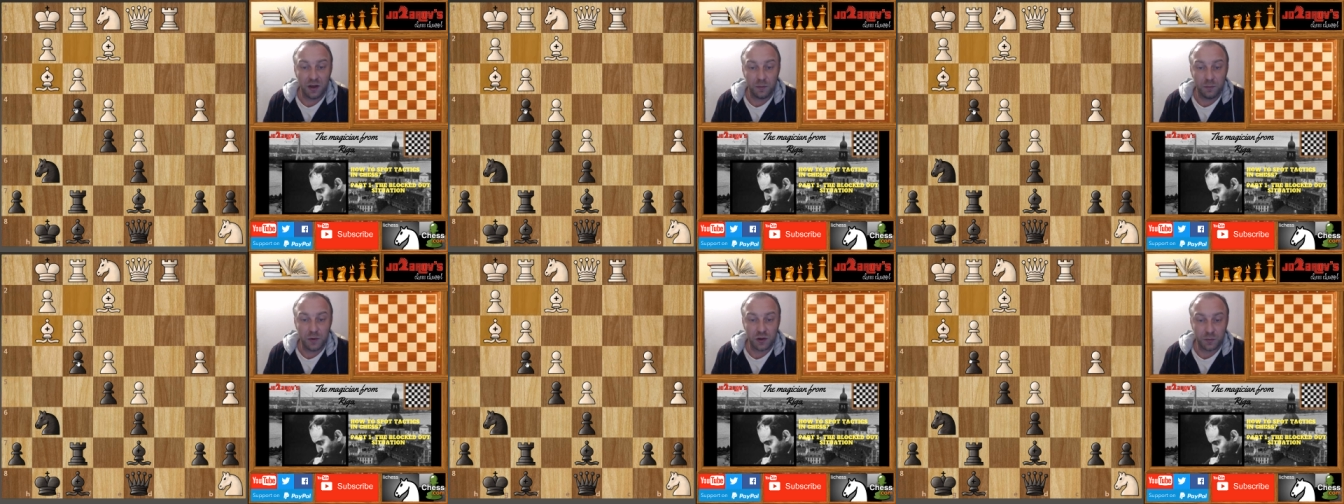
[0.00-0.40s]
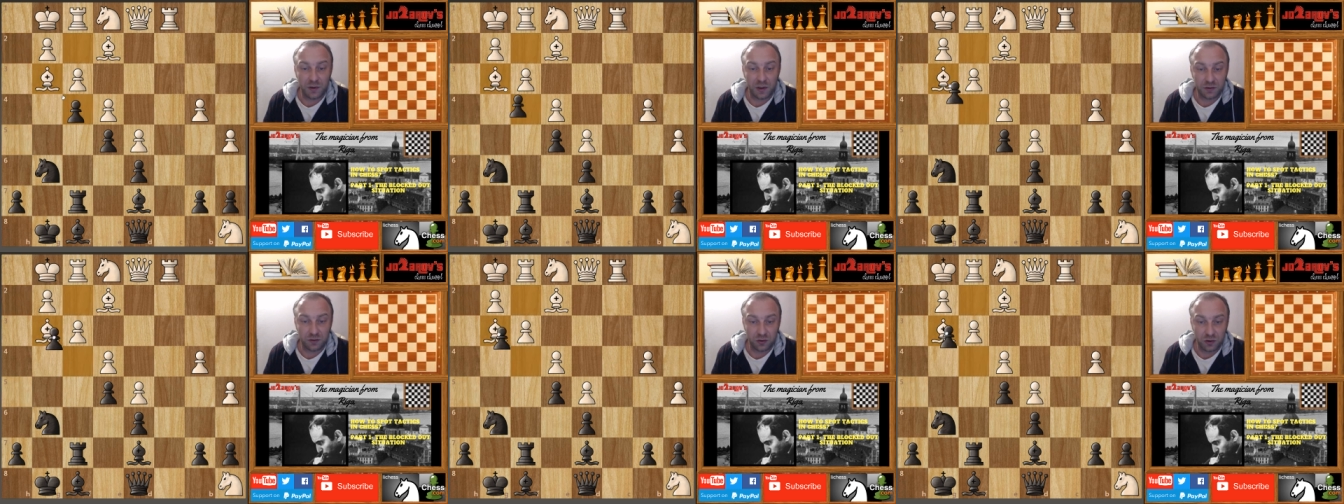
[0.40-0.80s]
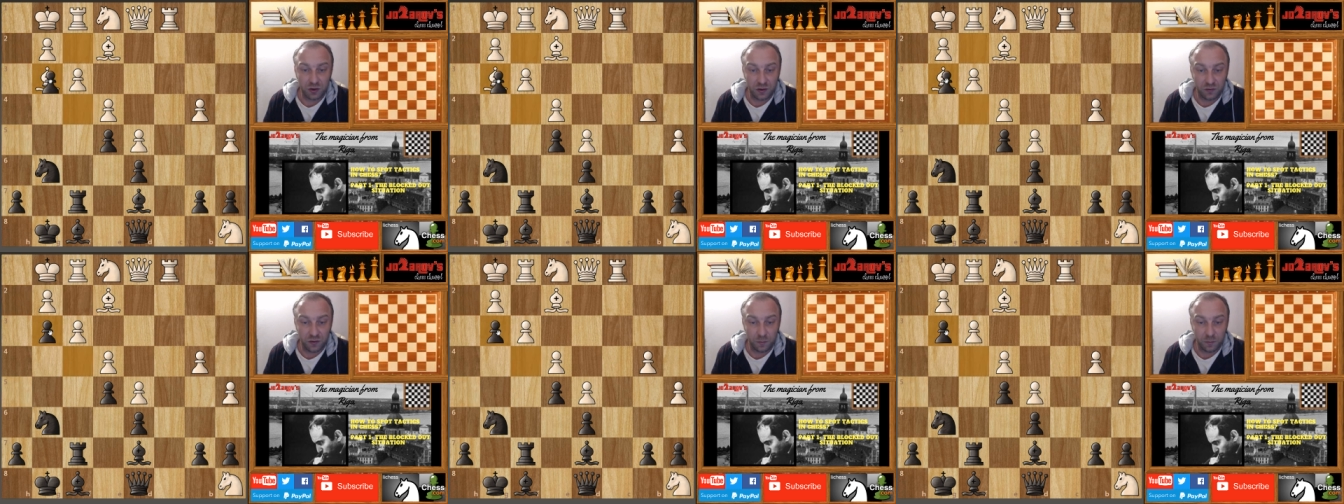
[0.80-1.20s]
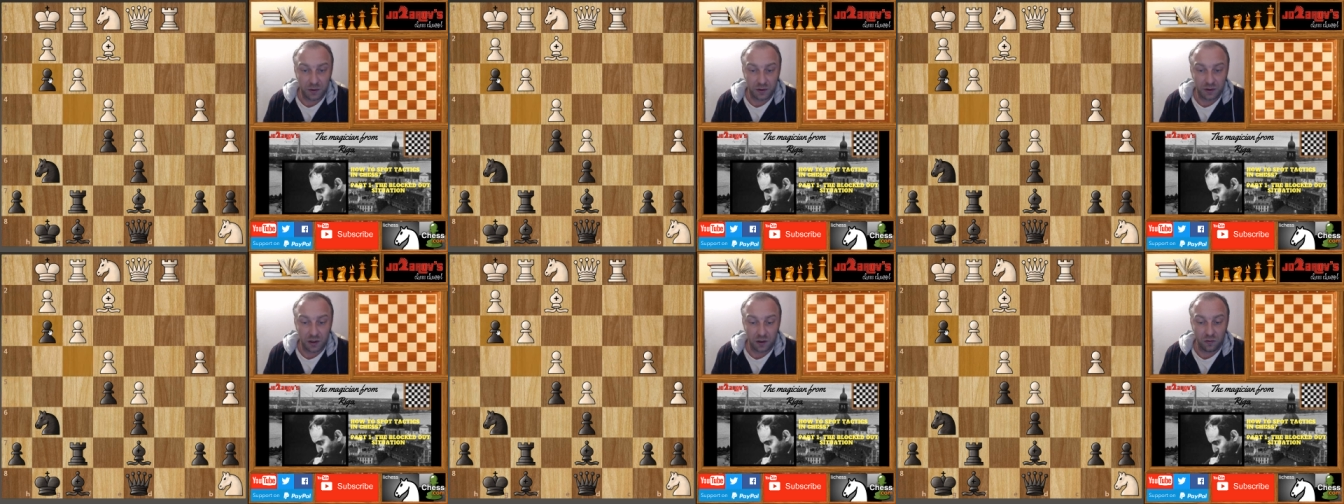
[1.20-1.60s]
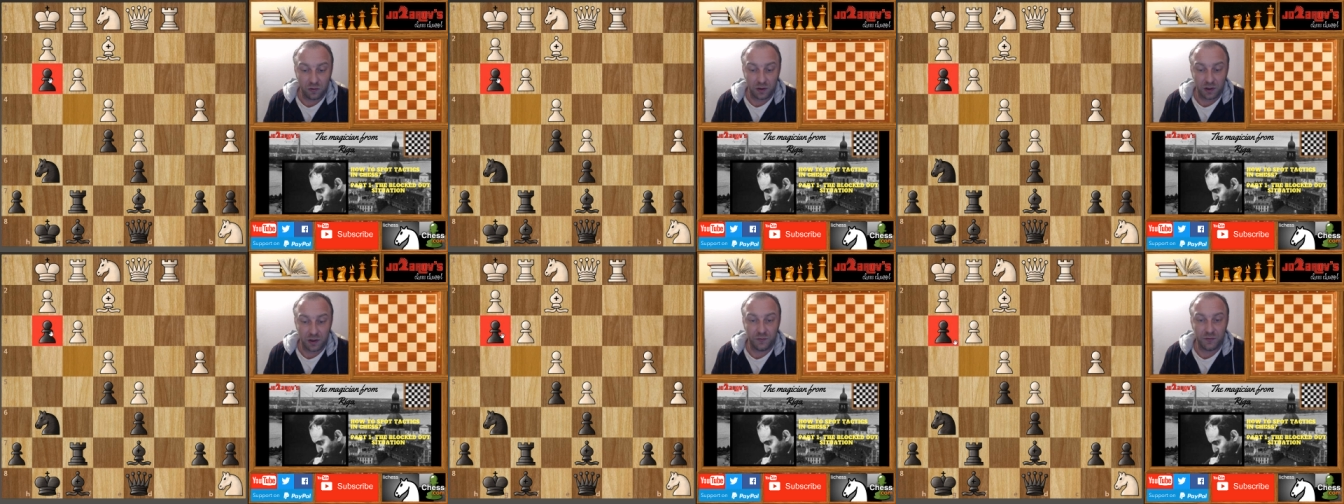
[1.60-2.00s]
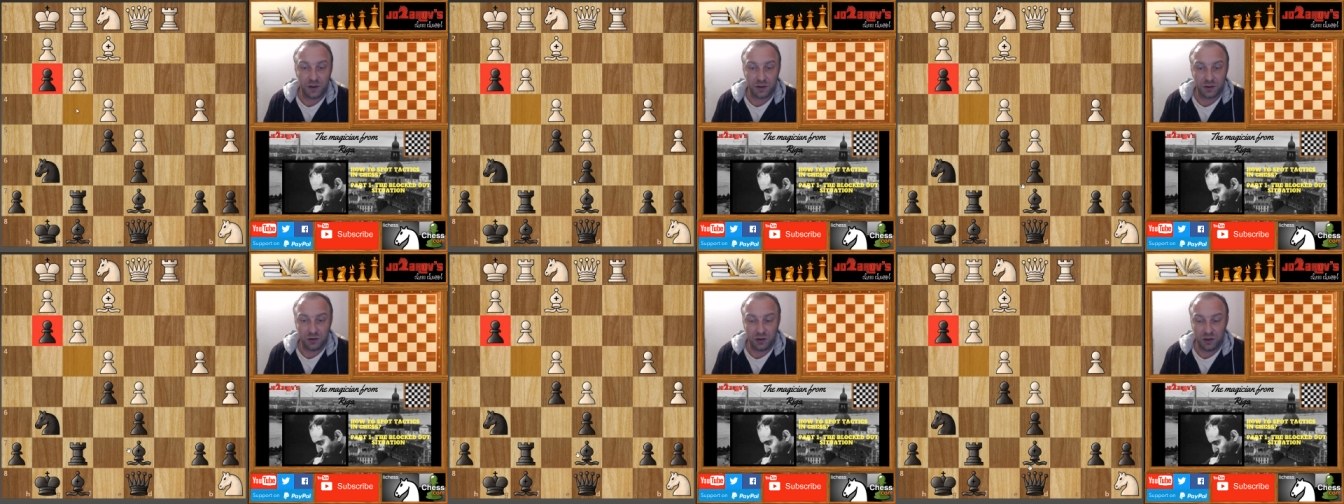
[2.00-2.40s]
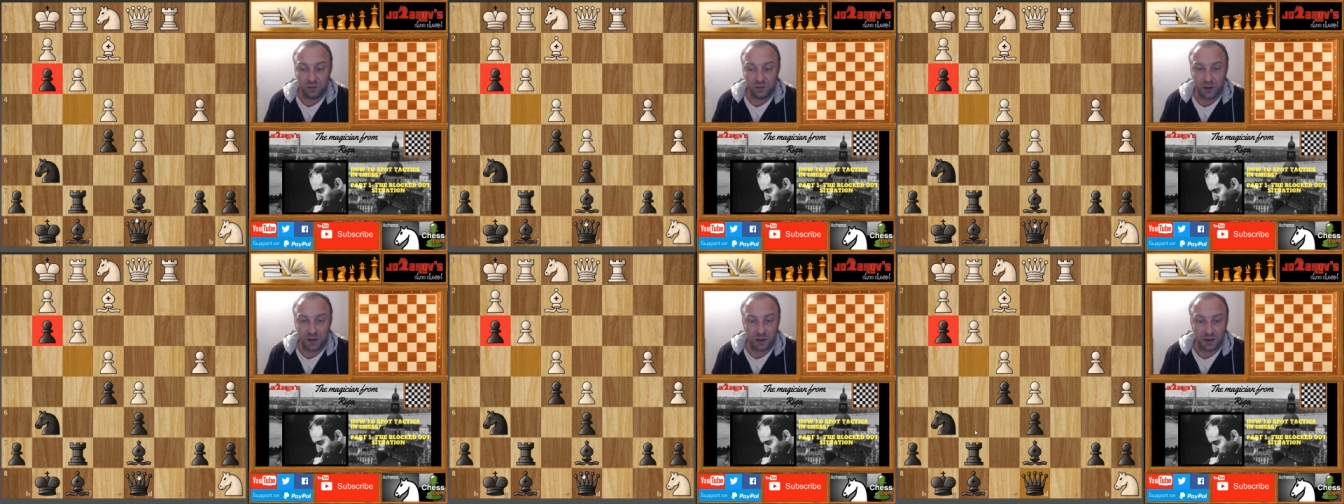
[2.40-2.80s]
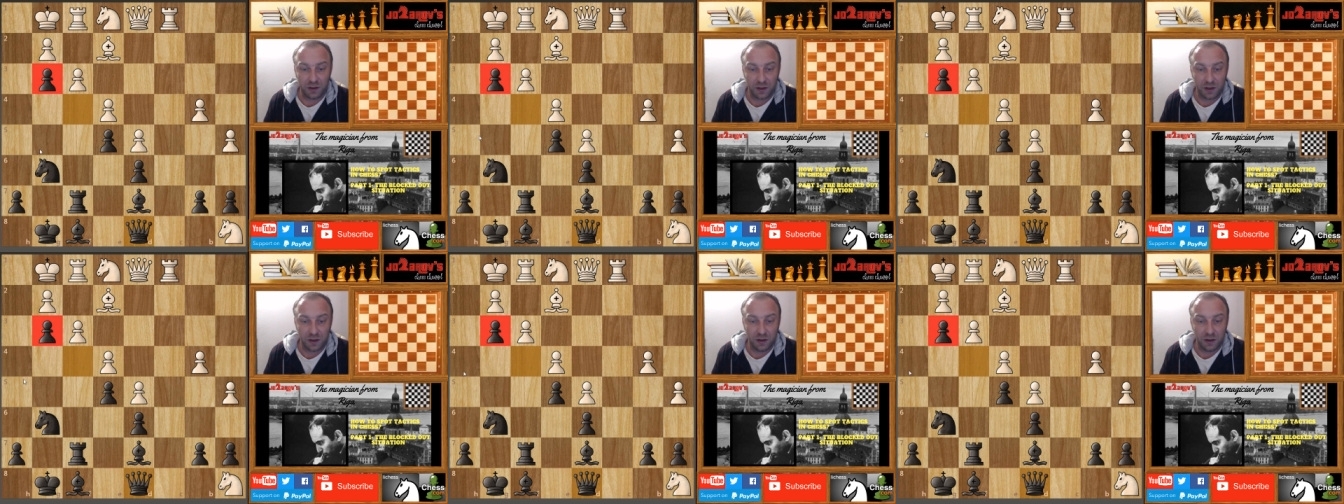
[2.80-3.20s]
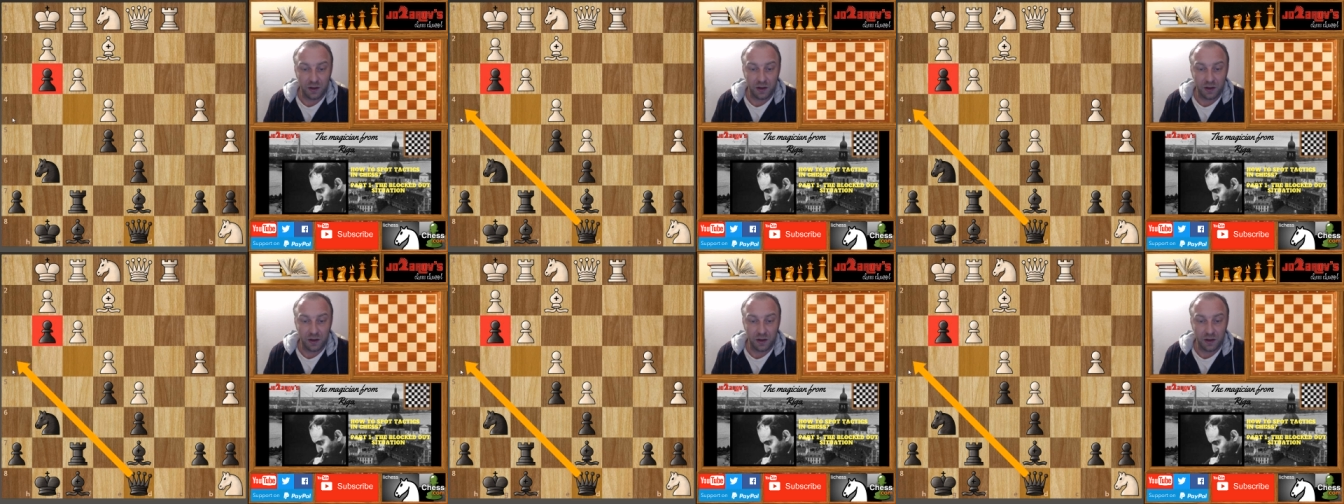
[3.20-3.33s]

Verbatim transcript: Bishop takes on G3, but now F takes G3, and again